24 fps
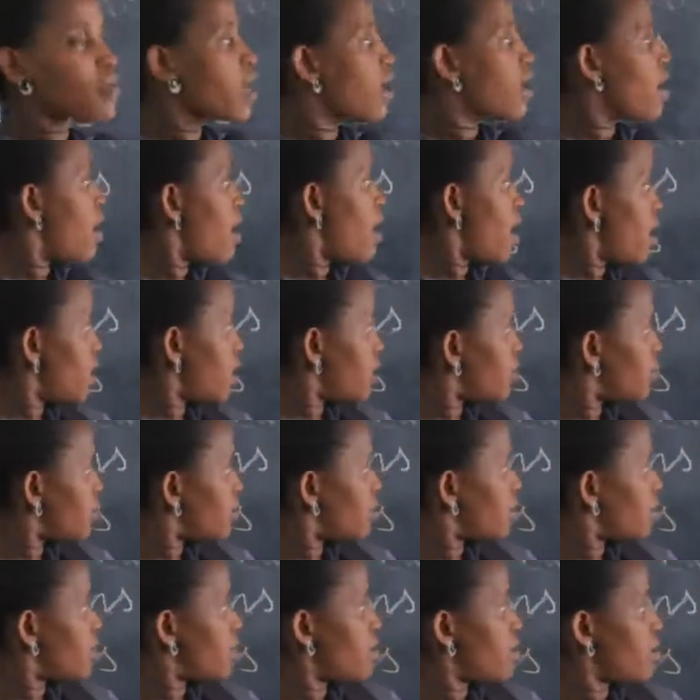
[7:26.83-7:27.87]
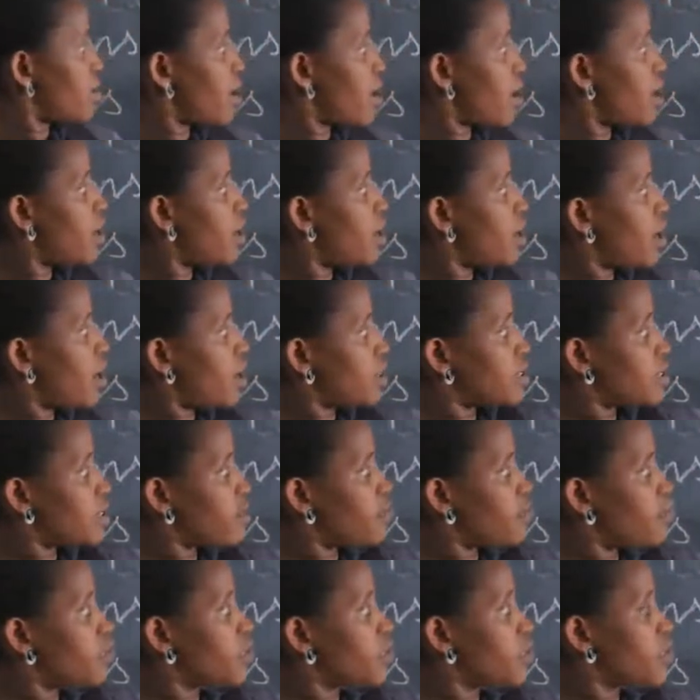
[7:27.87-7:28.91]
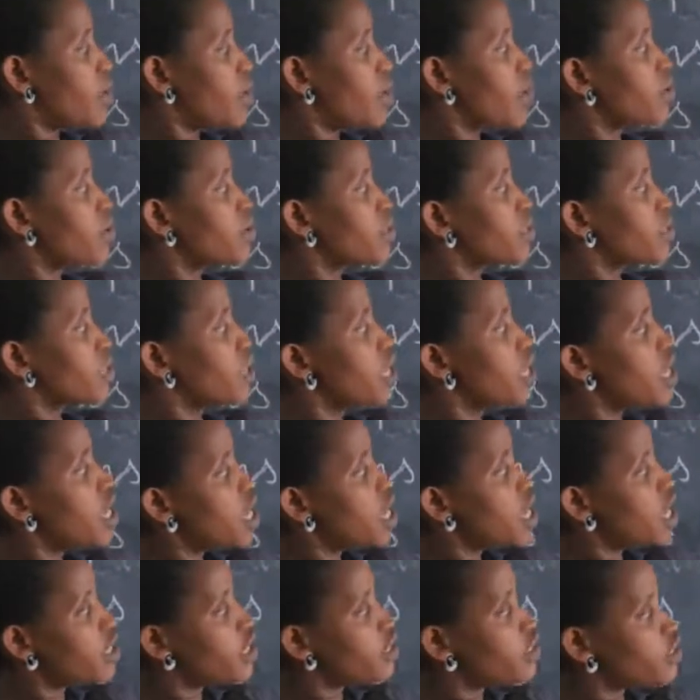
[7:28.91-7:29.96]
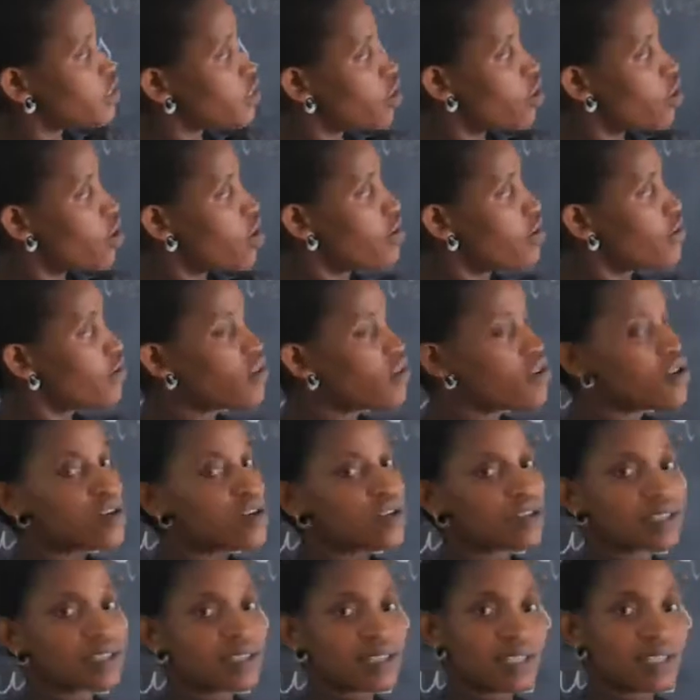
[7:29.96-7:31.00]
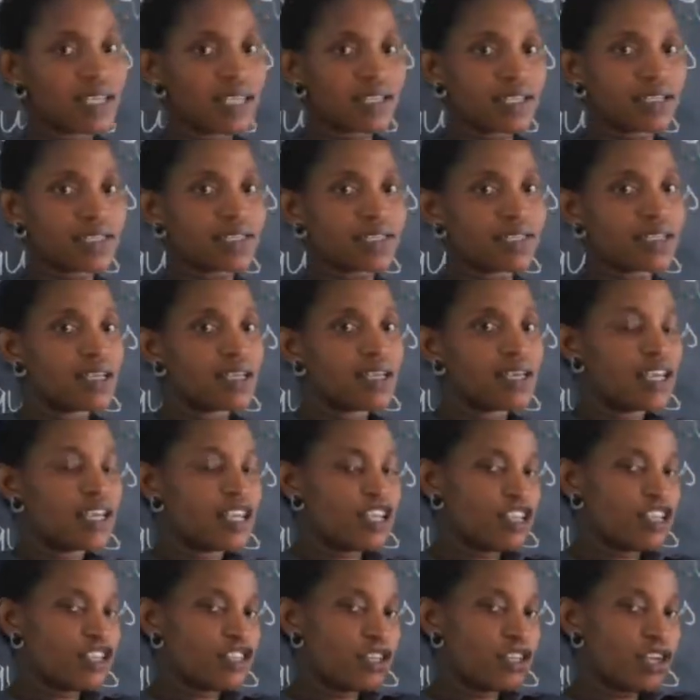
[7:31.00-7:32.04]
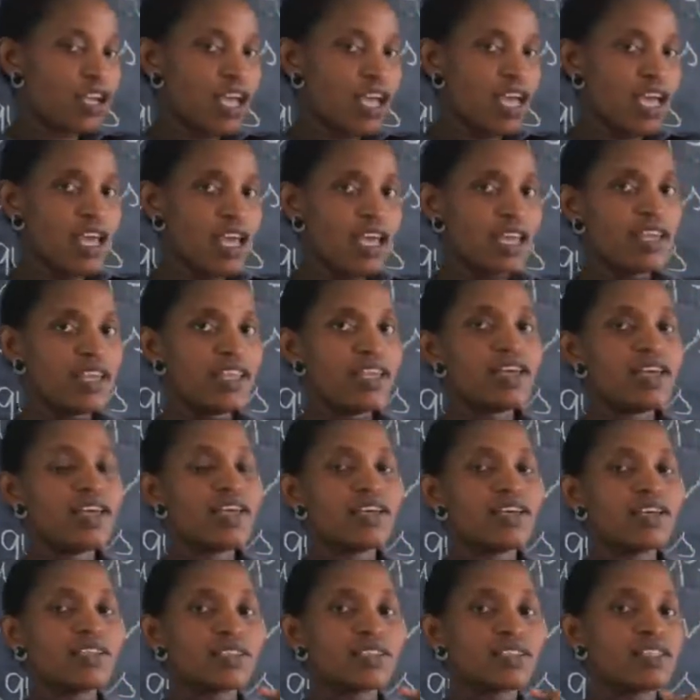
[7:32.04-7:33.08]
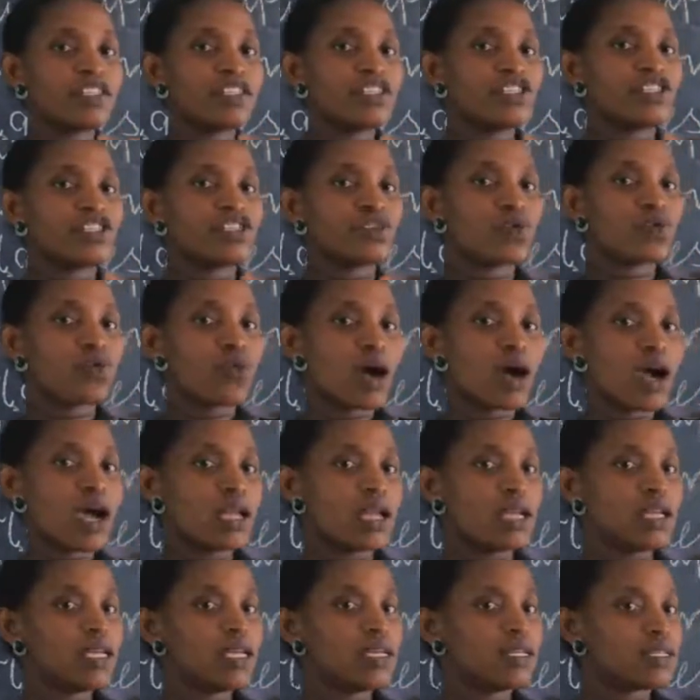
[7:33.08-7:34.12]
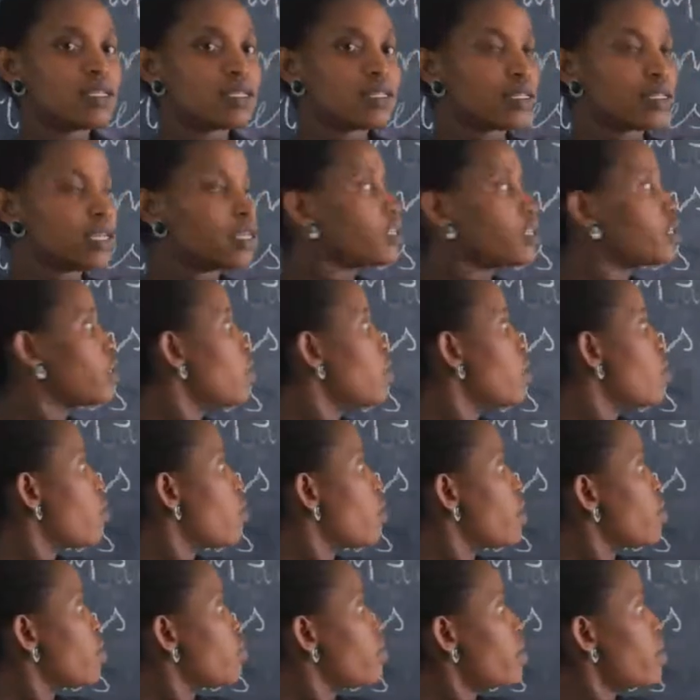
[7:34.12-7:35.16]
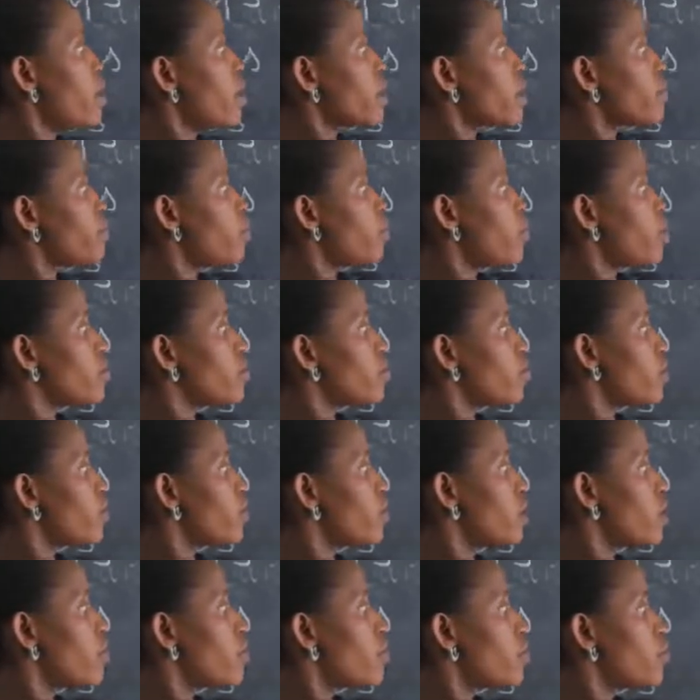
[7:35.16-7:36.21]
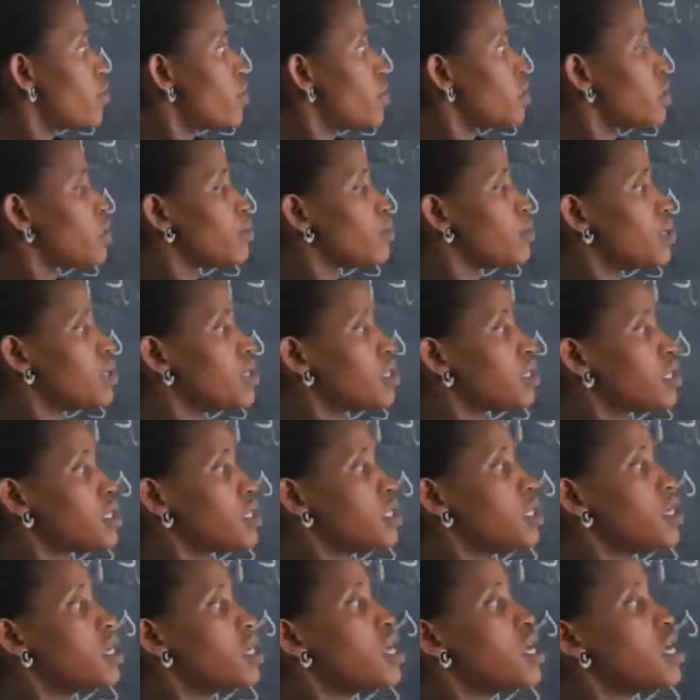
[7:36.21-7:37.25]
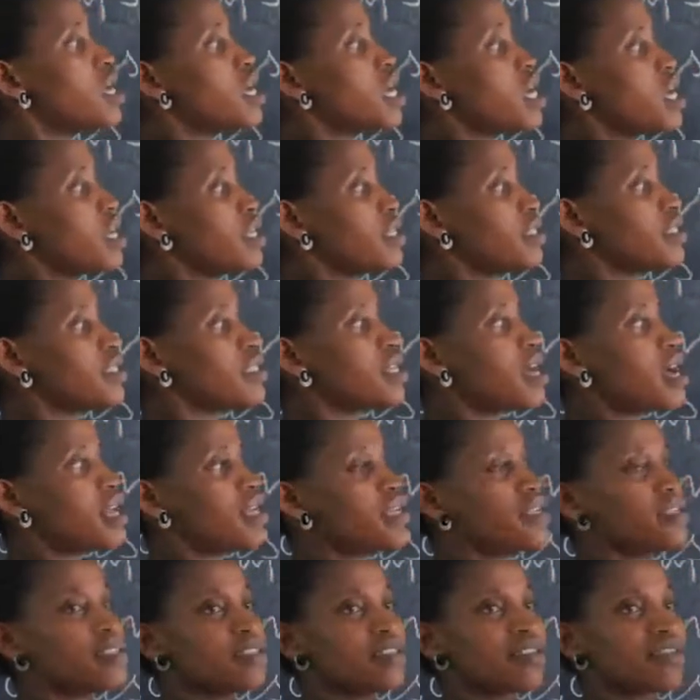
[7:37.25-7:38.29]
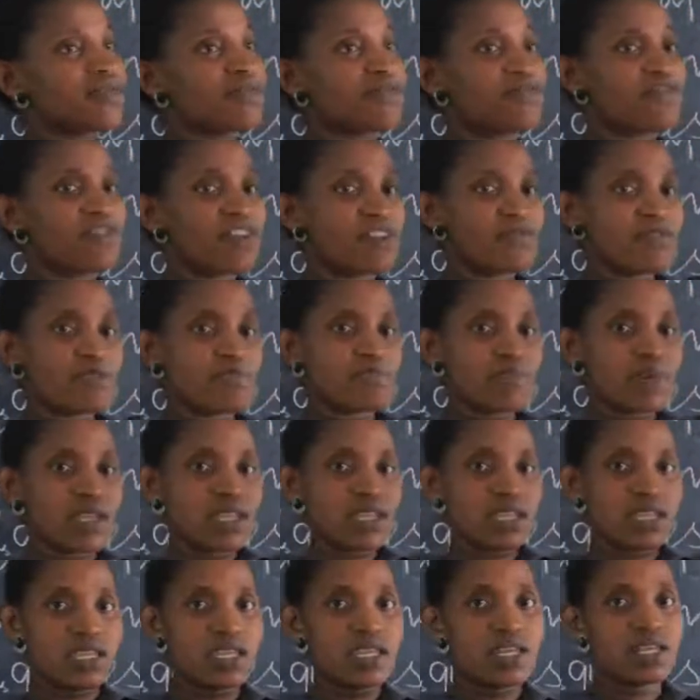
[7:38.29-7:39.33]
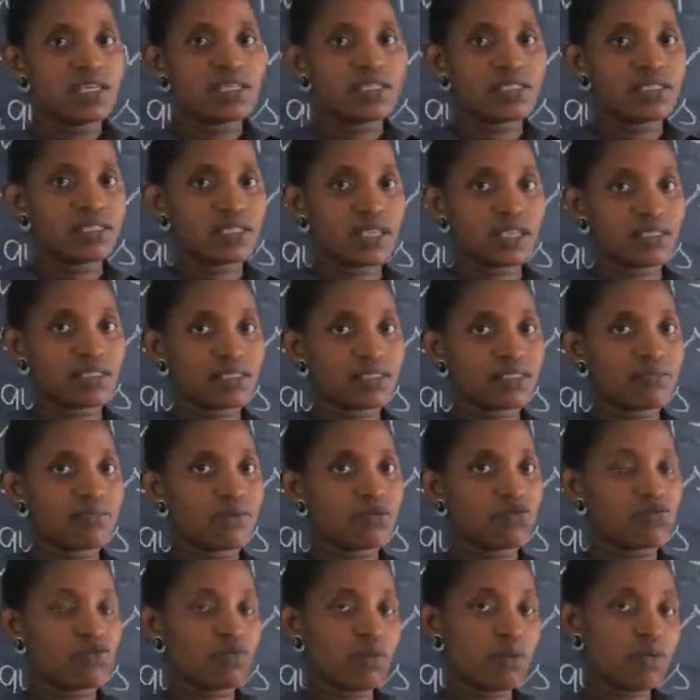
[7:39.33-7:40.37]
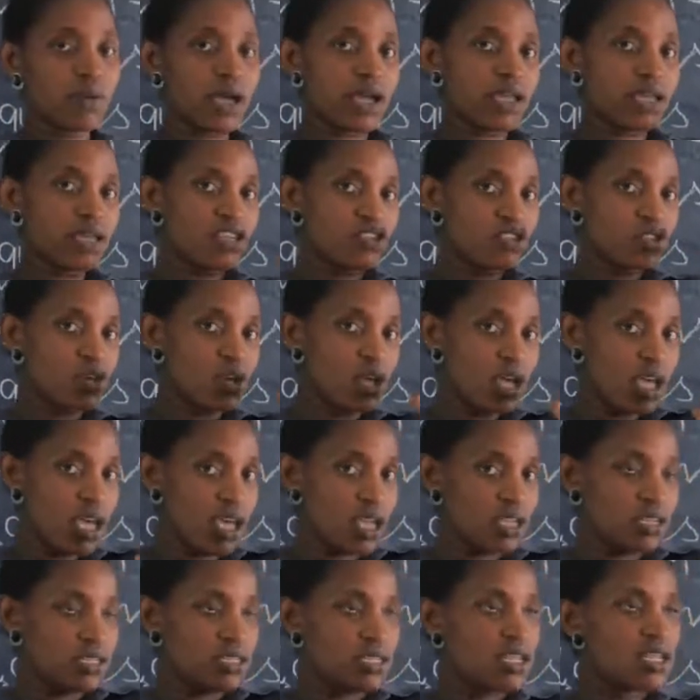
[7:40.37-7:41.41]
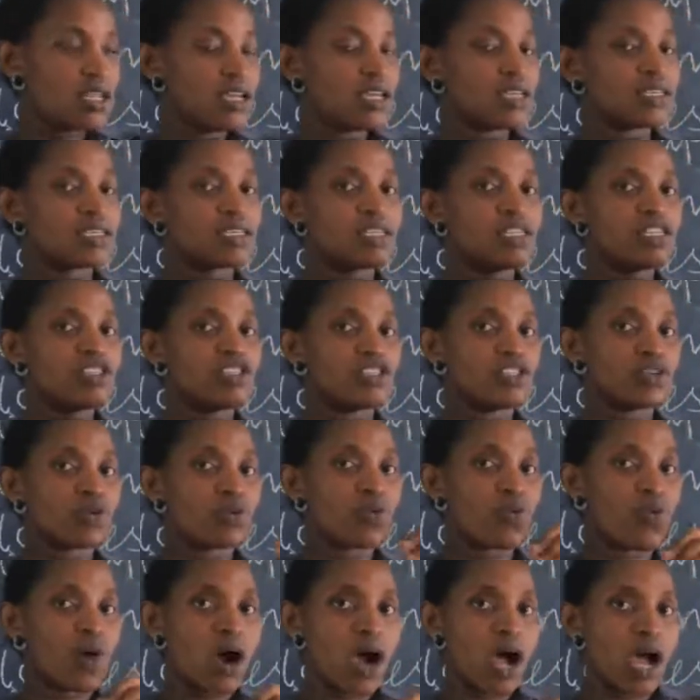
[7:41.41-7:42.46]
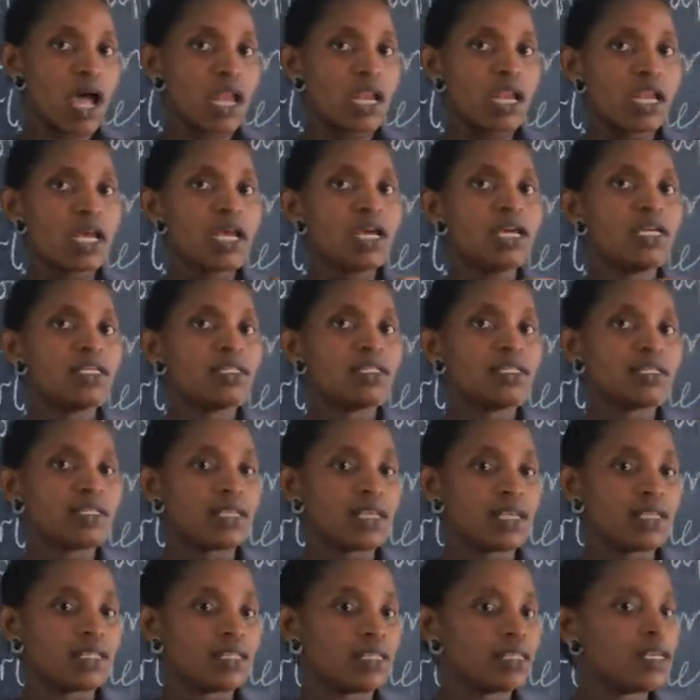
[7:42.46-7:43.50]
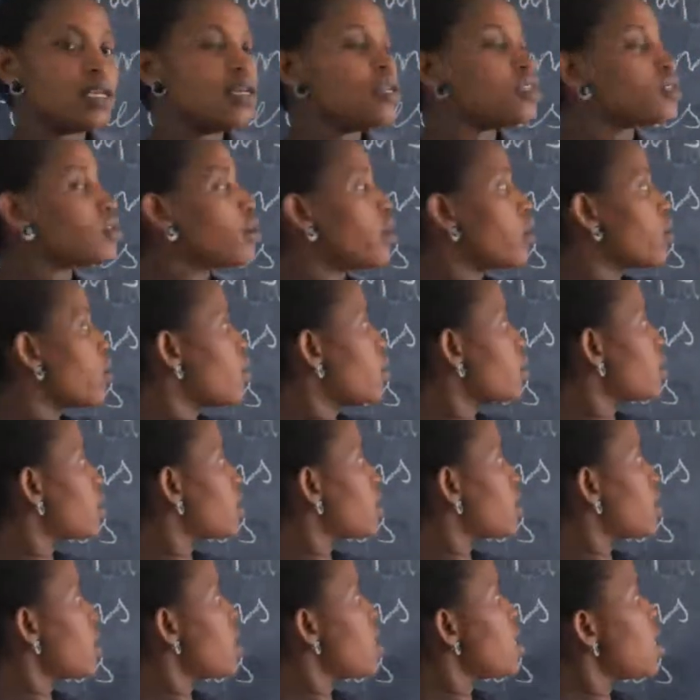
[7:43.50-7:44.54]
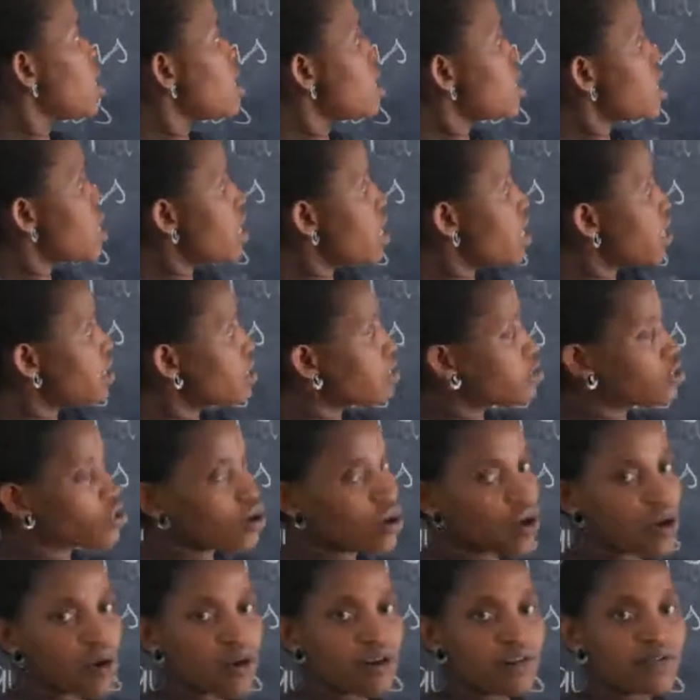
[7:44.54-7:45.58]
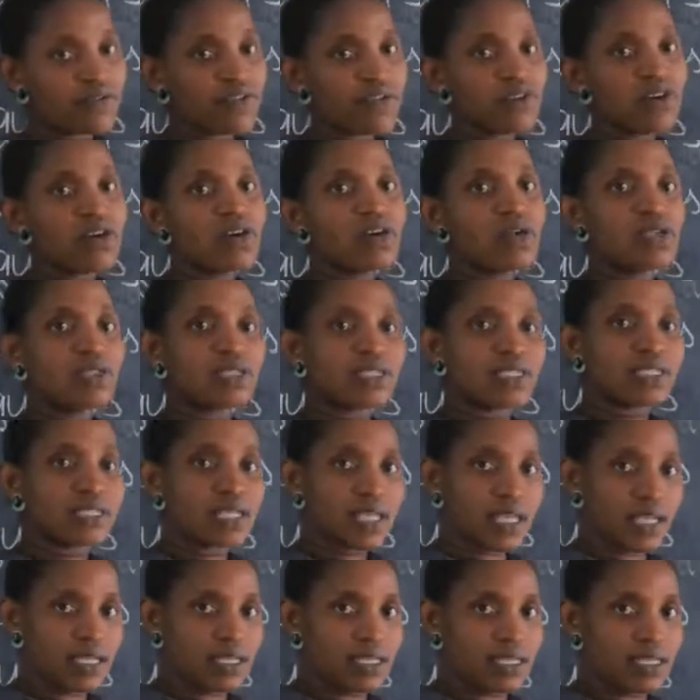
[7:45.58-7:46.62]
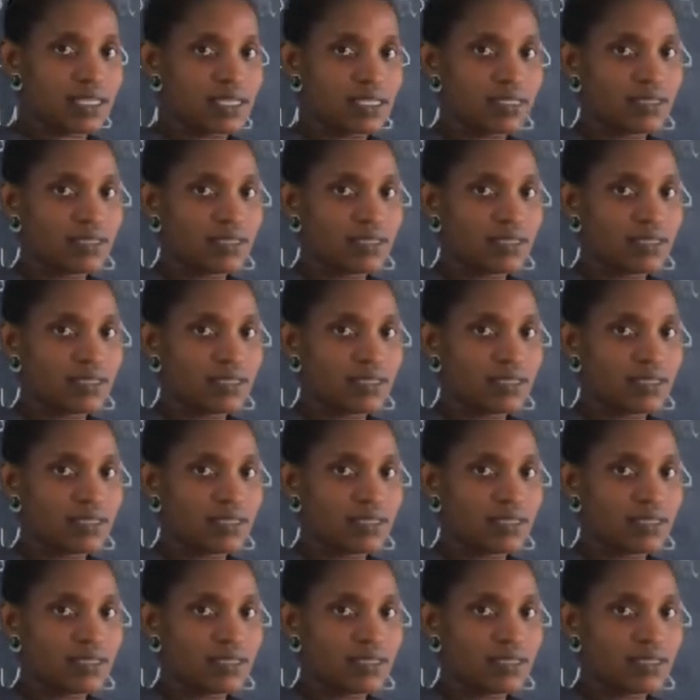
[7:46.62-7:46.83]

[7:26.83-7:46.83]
Heads here, as I've put here, we're going to say heads of state. Each head is leading one state. When you make both of them plural, it means heads, they are leading very many states. But remember, each head is leading one state. So you're going to say heads of state.